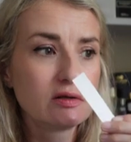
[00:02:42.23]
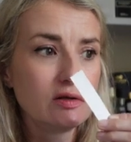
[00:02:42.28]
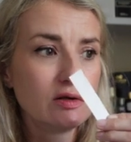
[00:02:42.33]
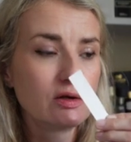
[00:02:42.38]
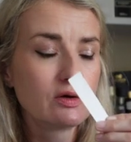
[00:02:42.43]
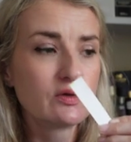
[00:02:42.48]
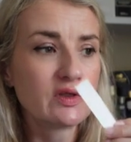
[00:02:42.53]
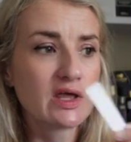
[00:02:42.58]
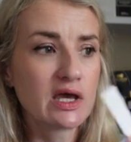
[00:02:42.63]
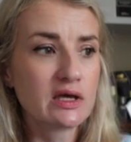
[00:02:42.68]
You
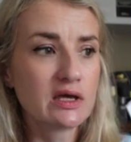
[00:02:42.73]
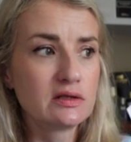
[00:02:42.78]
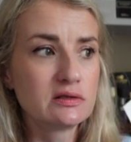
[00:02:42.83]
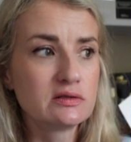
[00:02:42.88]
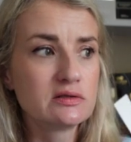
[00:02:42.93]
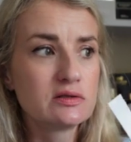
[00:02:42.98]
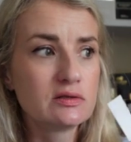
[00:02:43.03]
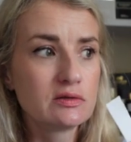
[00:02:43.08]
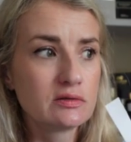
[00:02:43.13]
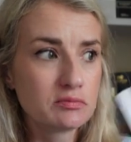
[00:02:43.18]
know, that
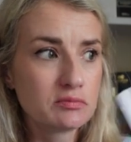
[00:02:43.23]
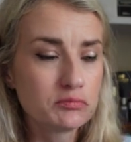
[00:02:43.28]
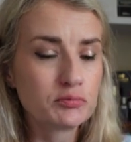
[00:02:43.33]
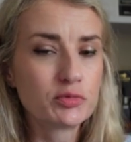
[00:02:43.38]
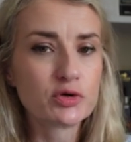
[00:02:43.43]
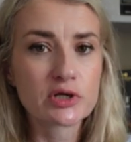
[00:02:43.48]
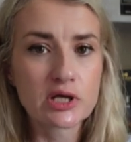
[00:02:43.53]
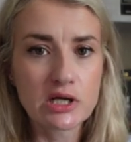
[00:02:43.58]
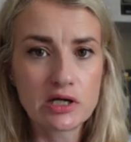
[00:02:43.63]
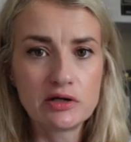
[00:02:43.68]

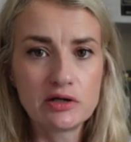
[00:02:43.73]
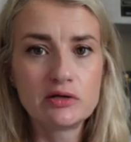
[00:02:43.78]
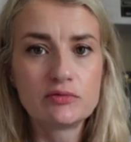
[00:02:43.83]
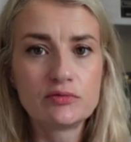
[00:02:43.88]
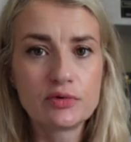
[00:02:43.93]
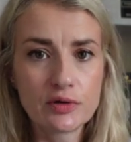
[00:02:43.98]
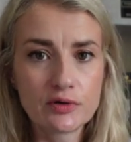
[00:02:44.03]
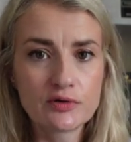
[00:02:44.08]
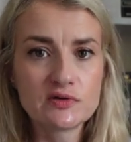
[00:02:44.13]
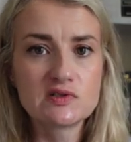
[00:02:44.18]
Bulgarian
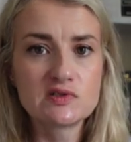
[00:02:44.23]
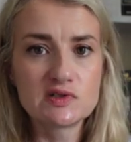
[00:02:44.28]
rose,